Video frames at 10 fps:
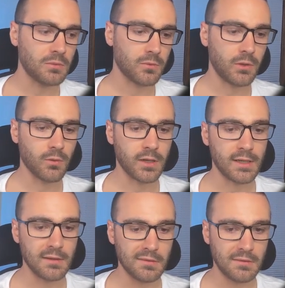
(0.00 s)
rerun
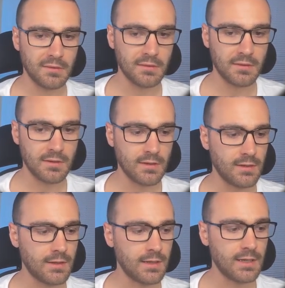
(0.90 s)
it
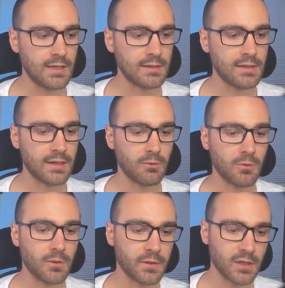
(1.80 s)
and I
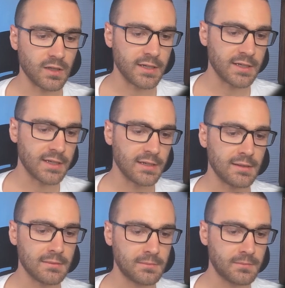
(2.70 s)
will run the client again.